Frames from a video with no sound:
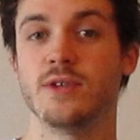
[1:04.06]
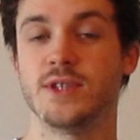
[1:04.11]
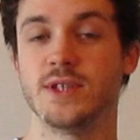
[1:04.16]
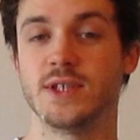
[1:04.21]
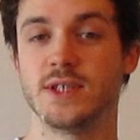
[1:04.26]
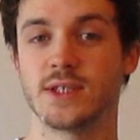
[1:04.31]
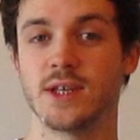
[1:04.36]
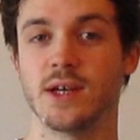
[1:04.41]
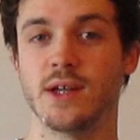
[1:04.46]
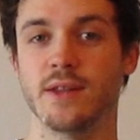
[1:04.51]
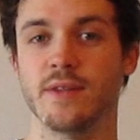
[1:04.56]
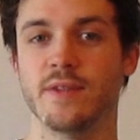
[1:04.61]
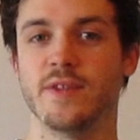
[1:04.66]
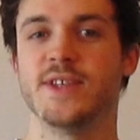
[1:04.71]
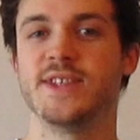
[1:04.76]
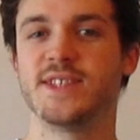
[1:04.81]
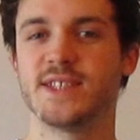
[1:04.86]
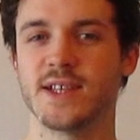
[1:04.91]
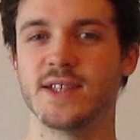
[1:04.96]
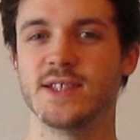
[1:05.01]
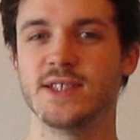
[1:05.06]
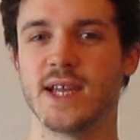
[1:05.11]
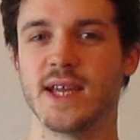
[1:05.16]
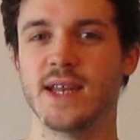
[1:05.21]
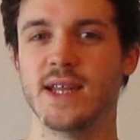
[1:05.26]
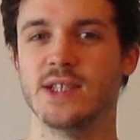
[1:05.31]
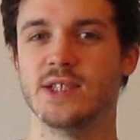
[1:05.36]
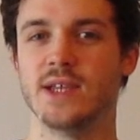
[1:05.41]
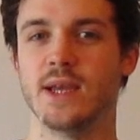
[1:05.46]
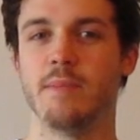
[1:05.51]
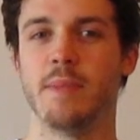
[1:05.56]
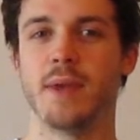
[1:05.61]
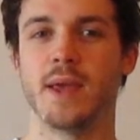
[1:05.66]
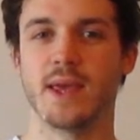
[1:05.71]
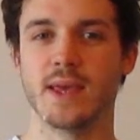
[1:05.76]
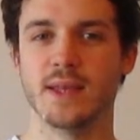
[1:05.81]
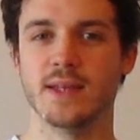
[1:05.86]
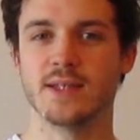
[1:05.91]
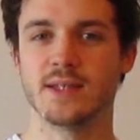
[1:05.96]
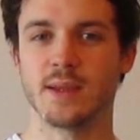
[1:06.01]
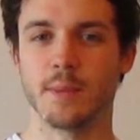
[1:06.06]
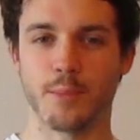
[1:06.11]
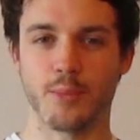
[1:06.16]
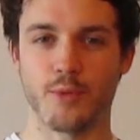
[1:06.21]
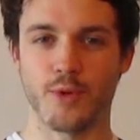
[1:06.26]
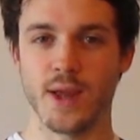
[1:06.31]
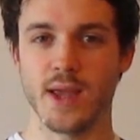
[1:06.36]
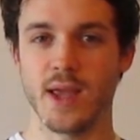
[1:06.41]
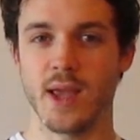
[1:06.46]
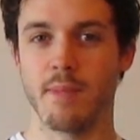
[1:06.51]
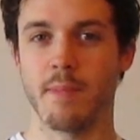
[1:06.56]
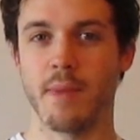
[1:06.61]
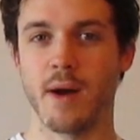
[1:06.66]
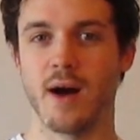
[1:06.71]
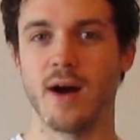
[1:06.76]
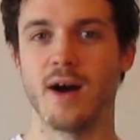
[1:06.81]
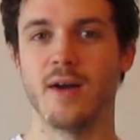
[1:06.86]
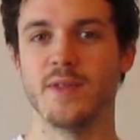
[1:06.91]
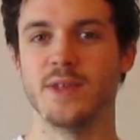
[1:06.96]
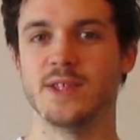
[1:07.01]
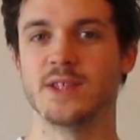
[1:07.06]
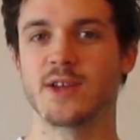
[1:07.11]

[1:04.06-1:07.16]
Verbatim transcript: to the sun, the sun's energy begins to break apart these